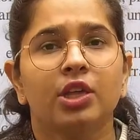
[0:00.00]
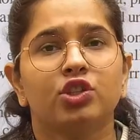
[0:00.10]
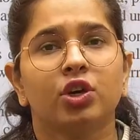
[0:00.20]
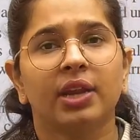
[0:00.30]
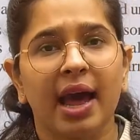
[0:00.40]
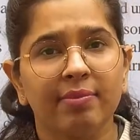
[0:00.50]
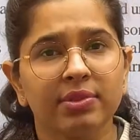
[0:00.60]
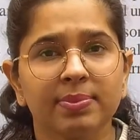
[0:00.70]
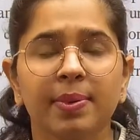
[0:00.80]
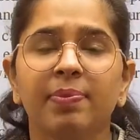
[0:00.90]
So Gram
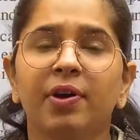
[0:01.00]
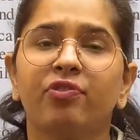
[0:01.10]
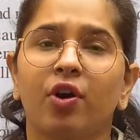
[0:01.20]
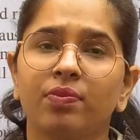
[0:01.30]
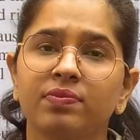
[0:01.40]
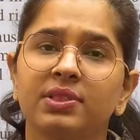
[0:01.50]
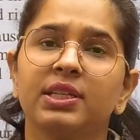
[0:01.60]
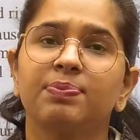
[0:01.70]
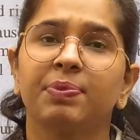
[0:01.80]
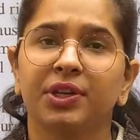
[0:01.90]
Sabha performs
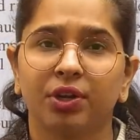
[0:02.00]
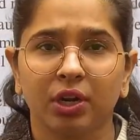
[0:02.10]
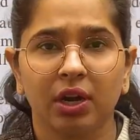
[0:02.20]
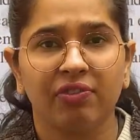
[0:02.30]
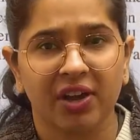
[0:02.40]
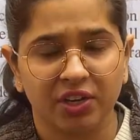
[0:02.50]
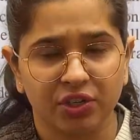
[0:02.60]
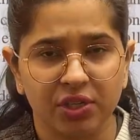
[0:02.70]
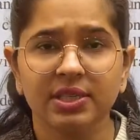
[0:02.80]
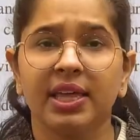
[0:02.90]
this particular
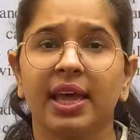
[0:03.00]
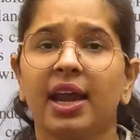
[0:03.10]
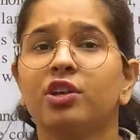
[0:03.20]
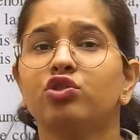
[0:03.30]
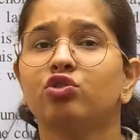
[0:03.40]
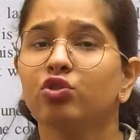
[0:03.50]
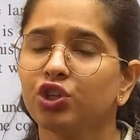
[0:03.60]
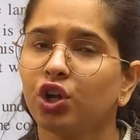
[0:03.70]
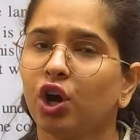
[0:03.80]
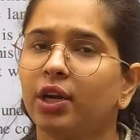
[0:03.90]
functions. There are
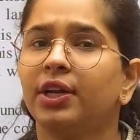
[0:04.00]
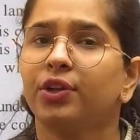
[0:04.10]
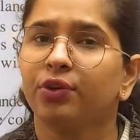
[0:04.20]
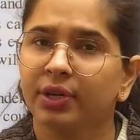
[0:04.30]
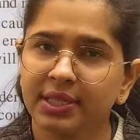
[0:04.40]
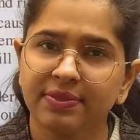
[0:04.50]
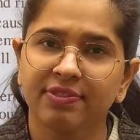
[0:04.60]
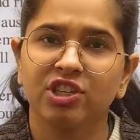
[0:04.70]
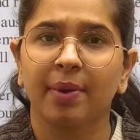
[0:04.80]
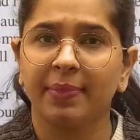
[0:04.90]
social audit units
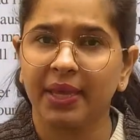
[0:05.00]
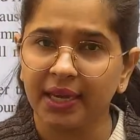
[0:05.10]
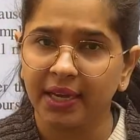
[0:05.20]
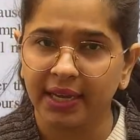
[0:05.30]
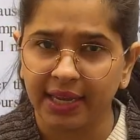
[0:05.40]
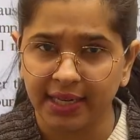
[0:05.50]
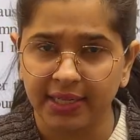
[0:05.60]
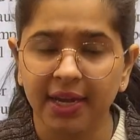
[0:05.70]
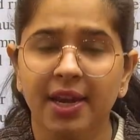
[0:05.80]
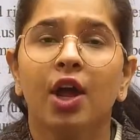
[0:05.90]
which are being
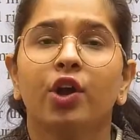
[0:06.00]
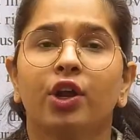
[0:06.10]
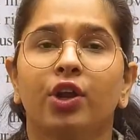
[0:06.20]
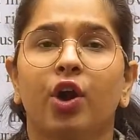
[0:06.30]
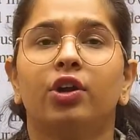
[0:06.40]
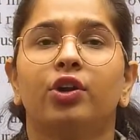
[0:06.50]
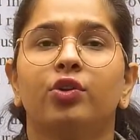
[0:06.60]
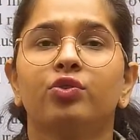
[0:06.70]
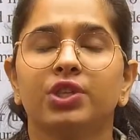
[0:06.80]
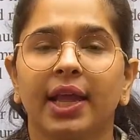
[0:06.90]
created in order
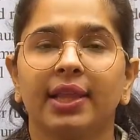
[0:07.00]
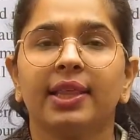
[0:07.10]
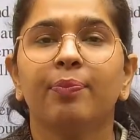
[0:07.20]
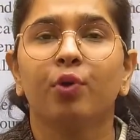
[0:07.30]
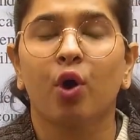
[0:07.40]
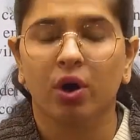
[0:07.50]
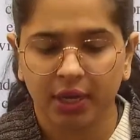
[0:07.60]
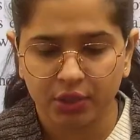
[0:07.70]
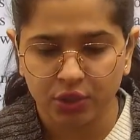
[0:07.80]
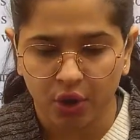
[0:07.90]
to check the
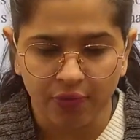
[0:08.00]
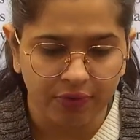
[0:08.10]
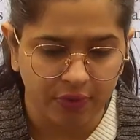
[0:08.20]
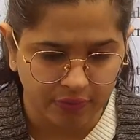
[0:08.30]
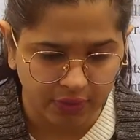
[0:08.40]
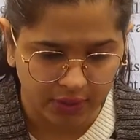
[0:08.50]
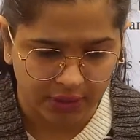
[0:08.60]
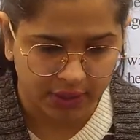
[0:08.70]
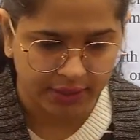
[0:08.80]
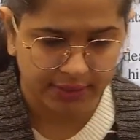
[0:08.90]
progress of
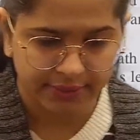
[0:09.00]
work.